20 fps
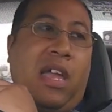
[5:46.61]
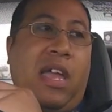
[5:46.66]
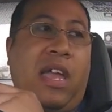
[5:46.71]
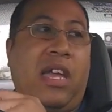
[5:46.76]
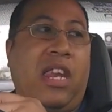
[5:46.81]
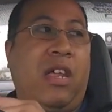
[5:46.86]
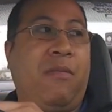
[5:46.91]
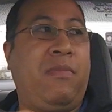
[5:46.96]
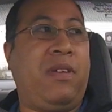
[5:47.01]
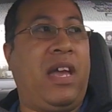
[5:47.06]

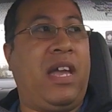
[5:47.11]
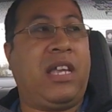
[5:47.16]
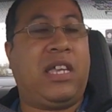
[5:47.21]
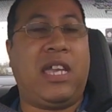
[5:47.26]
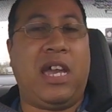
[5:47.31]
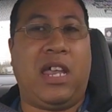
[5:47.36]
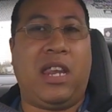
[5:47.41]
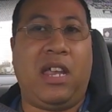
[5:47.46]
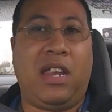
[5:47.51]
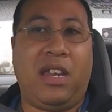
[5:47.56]
And I mean, I
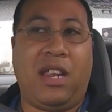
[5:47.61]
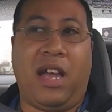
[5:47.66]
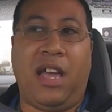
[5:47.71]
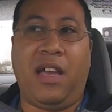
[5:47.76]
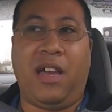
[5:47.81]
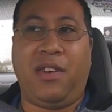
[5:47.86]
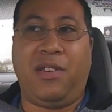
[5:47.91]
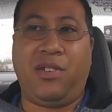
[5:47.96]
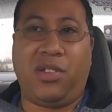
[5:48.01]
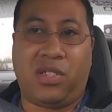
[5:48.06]
get it.
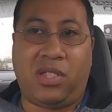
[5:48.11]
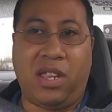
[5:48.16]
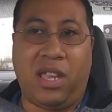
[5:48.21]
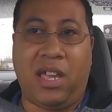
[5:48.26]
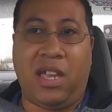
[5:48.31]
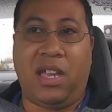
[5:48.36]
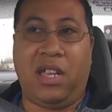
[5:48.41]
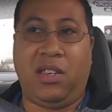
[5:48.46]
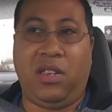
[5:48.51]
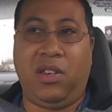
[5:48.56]
I
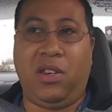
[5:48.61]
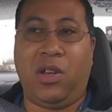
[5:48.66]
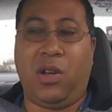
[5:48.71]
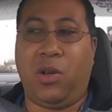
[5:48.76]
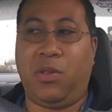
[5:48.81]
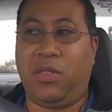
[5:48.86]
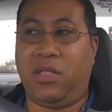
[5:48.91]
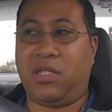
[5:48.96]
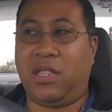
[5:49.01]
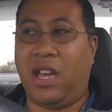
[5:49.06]
understand, you
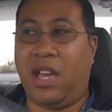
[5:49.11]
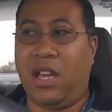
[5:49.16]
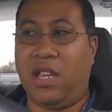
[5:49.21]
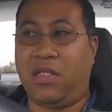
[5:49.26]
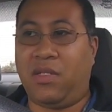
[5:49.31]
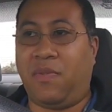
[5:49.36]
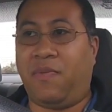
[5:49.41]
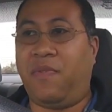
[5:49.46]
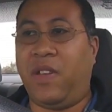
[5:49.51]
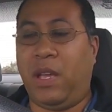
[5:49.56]
know, this
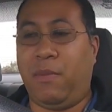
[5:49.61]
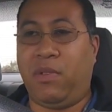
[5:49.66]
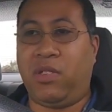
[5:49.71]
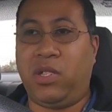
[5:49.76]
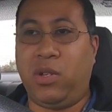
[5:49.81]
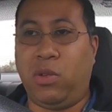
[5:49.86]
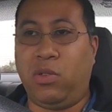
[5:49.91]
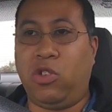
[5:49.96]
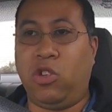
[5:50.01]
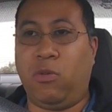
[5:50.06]
guy's a
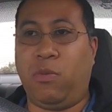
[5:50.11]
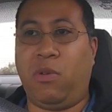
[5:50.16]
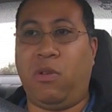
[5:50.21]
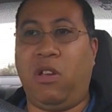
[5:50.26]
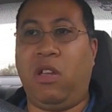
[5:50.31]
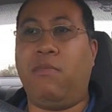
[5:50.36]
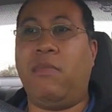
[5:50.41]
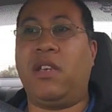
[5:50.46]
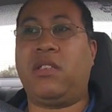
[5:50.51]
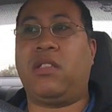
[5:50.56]
famous
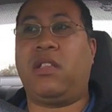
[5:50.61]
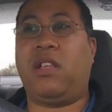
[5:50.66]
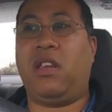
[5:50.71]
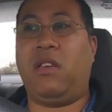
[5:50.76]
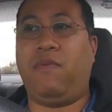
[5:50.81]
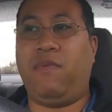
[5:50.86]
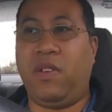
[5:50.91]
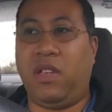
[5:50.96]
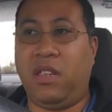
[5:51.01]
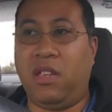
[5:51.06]
YouTuber. He makes a lot
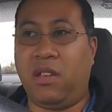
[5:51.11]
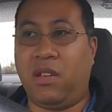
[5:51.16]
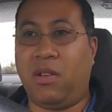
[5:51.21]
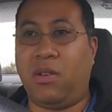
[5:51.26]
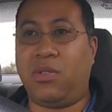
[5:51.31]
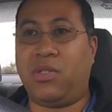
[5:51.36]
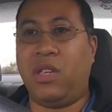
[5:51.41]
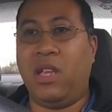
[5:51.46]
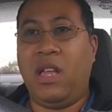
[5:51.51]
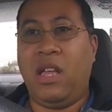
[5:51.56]
of
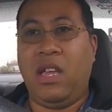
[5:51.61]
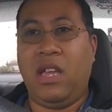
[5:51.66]
videos.